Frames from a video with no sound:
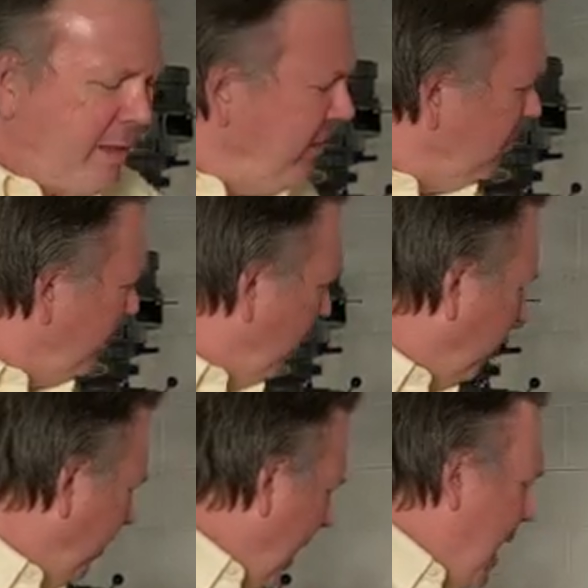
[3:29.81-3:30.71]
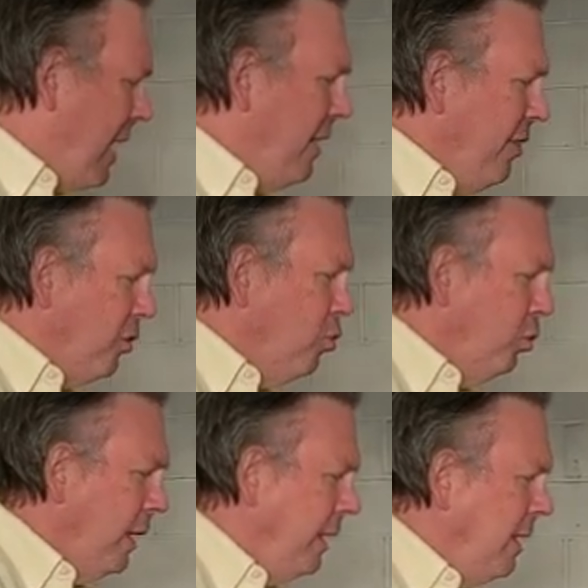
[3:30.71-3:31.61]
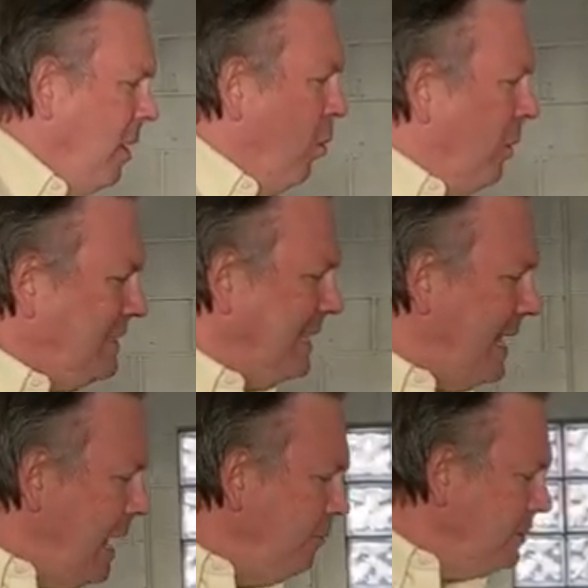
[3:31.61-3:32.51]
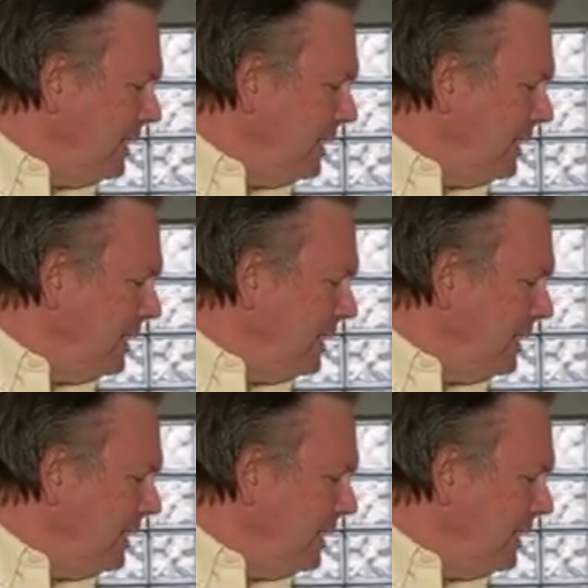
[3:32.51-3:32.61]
And this is both in the hot end and the cool end. Once again,